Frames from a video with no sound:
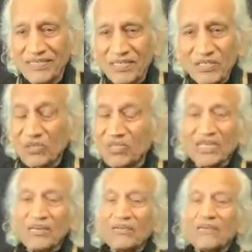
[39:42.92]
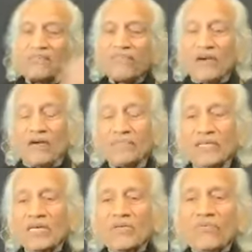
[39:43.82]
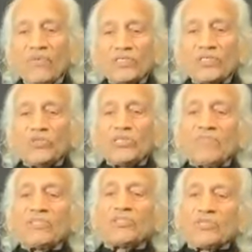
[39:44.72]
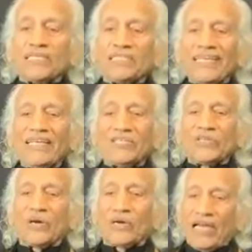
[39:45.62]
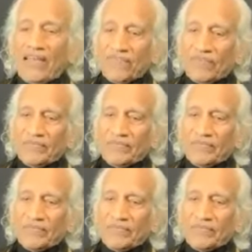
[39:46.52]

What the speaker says: So they learn from what you demonstrate in your life.